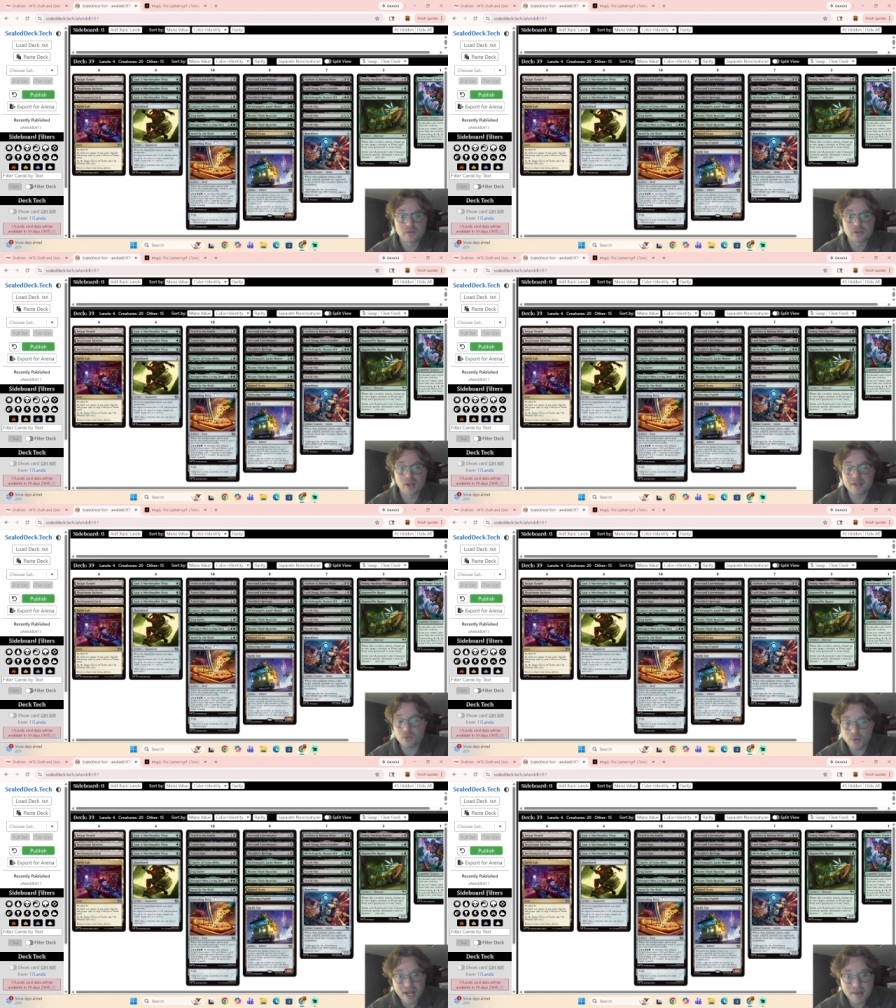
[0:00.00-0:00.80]
So that's
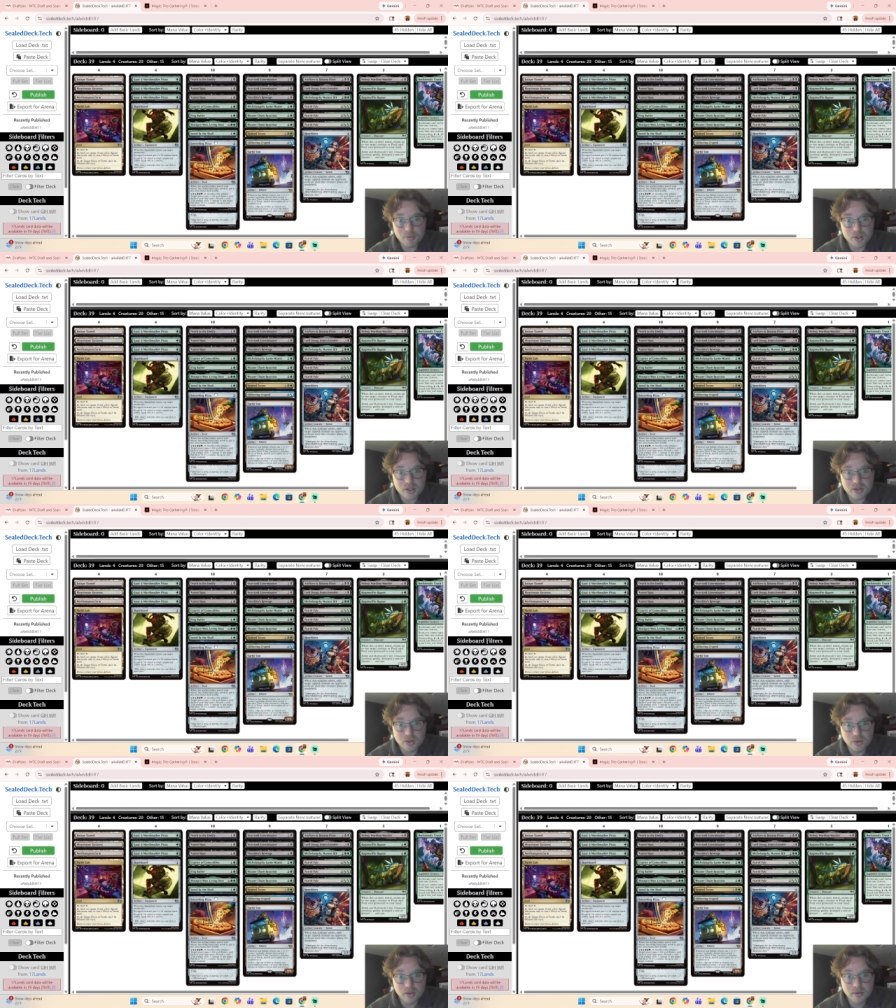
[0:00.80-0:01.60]
ramp, which is
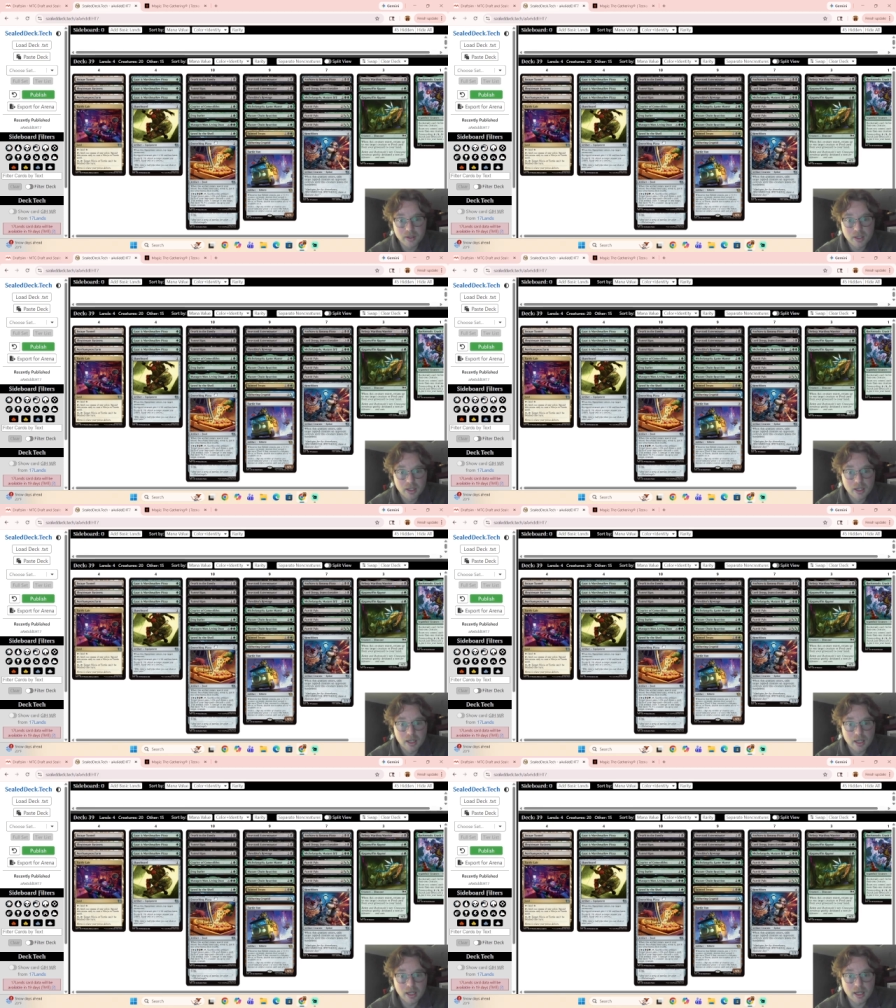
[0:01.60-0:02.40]
cool,
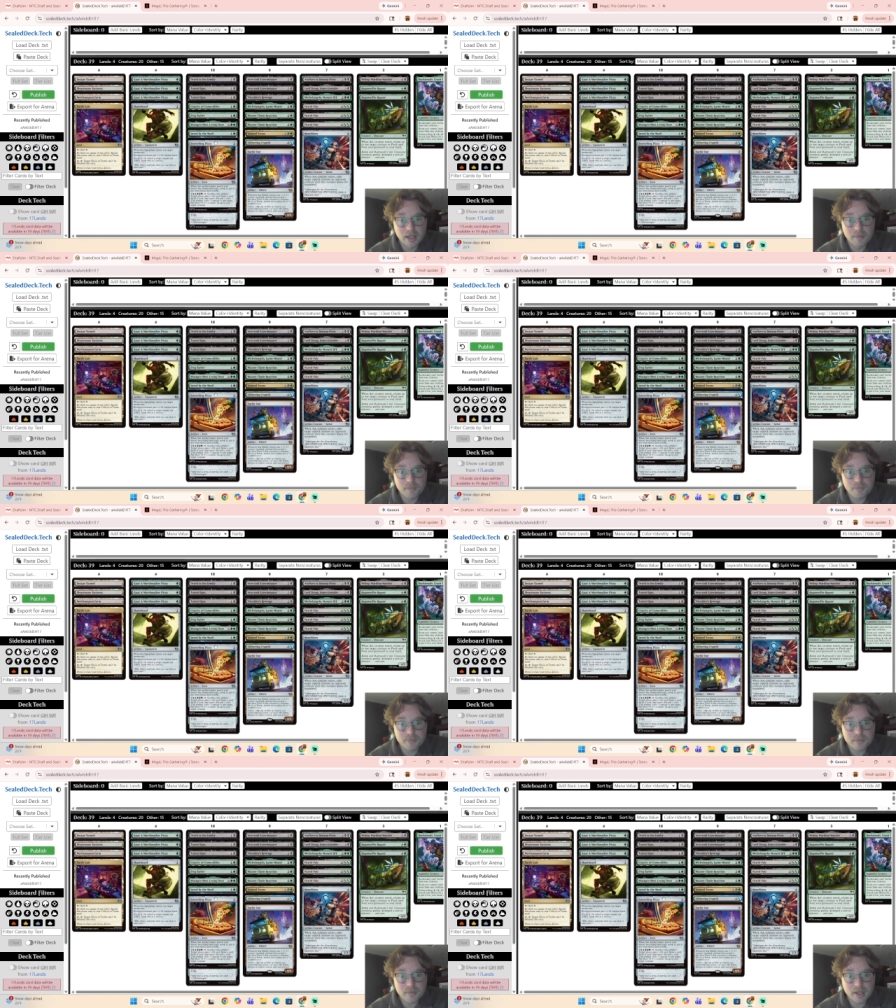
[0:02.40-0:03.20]

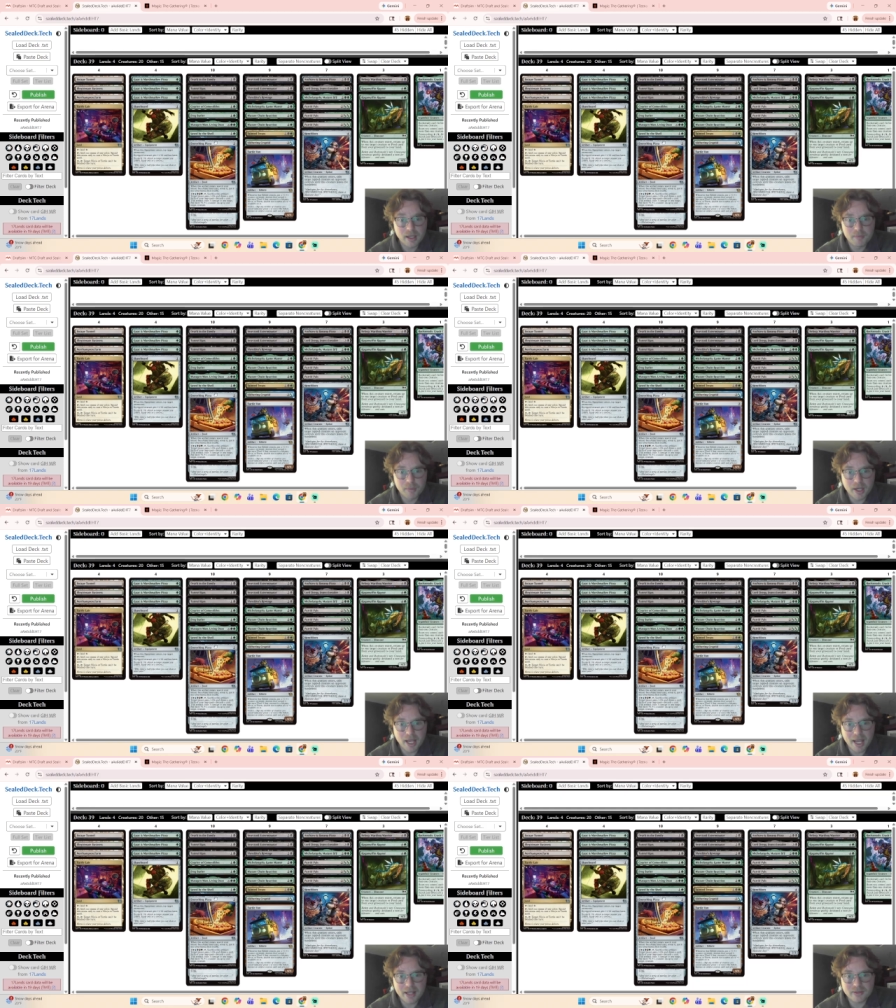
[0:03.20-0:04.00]
but
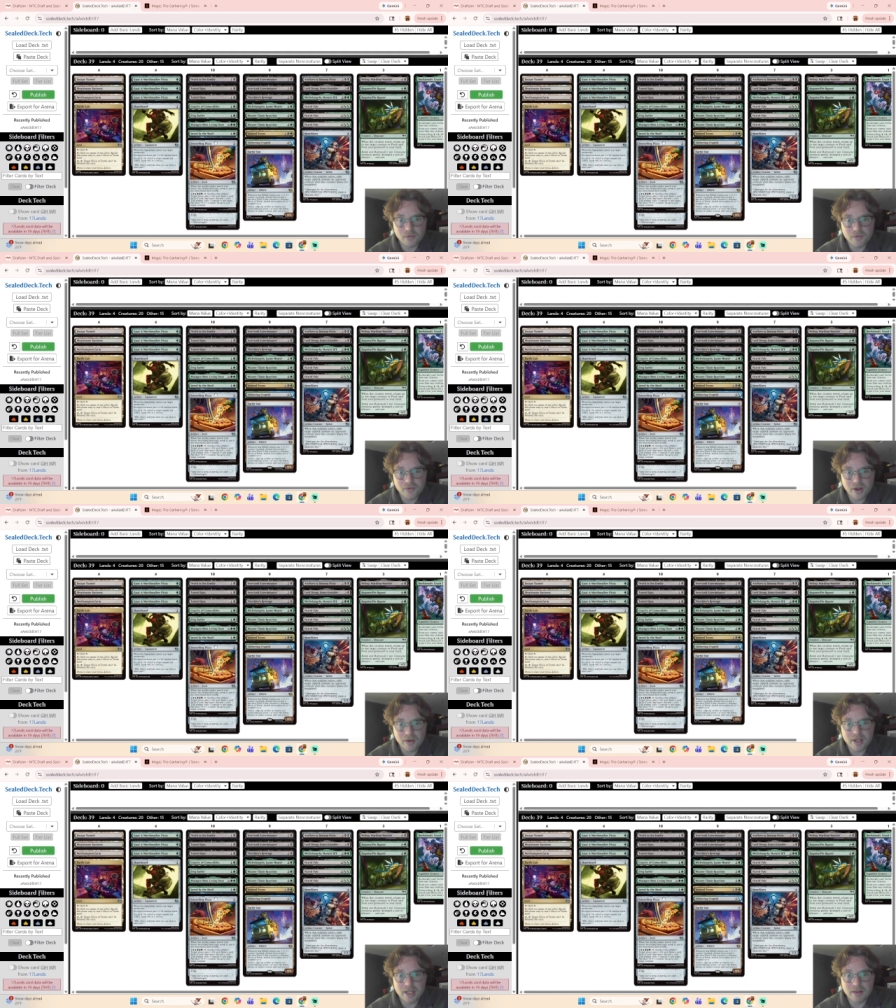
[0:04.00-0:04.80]
it has a
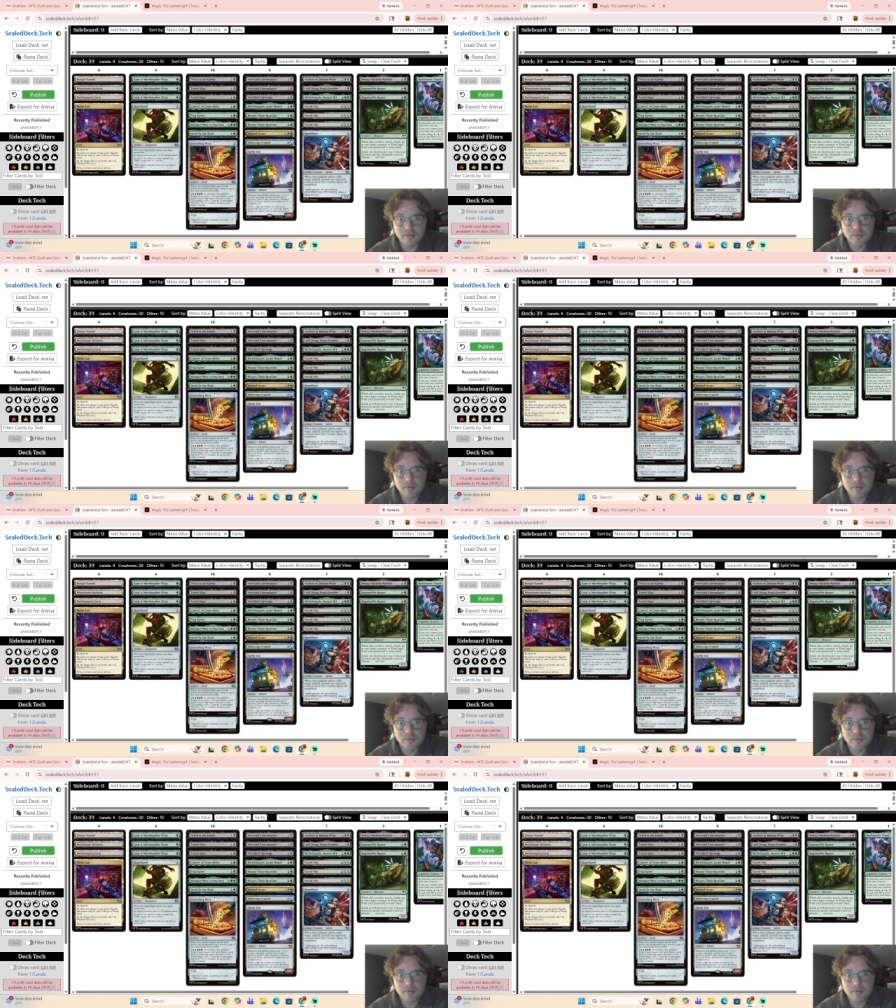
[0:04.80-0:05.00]
very